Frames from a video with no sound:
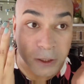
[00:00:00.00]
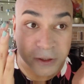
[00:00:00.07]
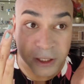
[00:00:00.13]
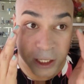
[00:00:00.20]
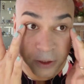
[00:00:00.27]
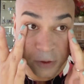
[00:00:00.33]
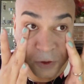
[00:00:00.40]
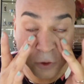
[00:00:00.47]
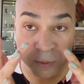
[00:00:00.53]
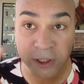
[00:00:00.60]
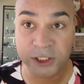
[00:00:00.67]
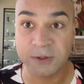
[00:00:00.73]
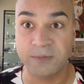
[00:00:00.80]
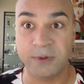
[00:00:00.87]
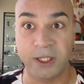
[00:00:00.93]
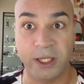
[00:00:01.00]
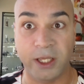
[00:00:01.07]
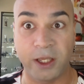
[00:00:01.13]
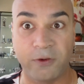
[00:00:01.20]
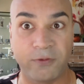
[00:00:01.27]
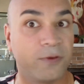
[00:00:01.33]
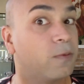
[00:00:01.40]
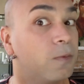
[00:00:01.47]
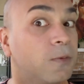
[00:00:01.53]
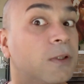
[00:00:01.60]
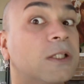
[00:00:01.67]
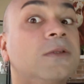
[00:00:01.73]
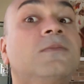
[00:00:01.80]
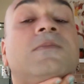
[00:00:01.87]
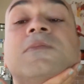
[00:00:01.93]
did I use too much? F.
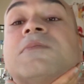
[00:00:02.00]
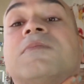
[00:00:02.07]
Well.